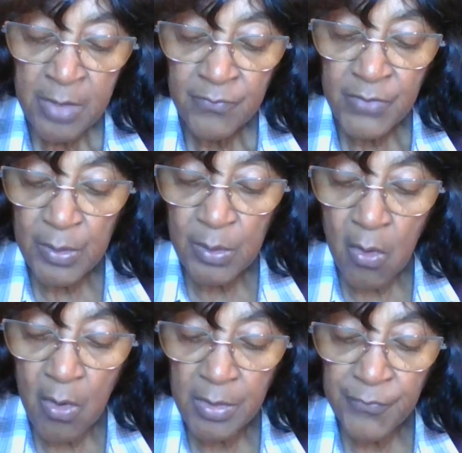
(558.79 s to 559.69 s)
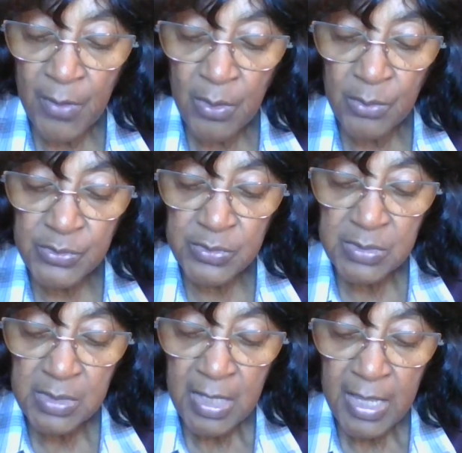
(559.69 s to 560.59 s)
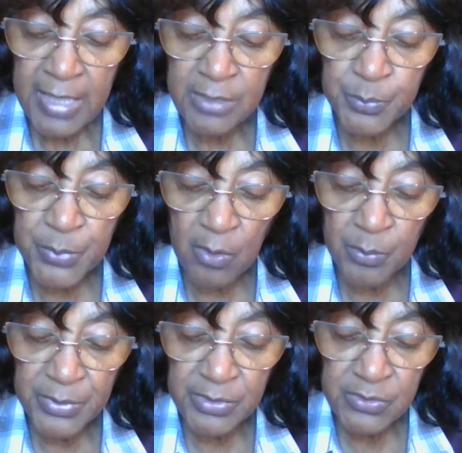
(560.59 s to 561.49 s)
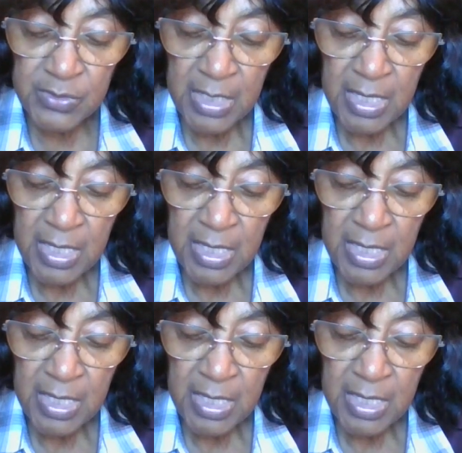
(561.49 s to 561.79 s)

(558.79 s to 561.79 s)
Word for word: For the Lord of hosts has purposed,